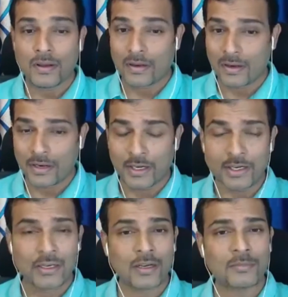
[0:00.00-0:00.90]
Let
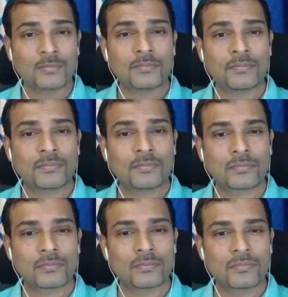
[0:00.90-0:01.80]
it come
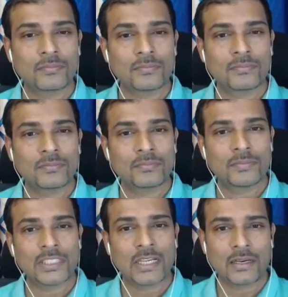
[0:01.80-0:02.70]

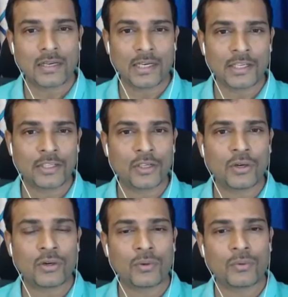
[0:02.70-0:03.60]
and let it
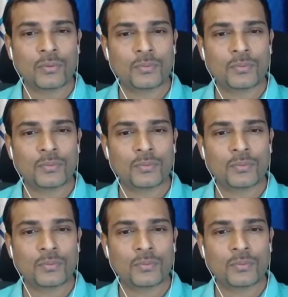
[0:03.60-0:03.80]
go.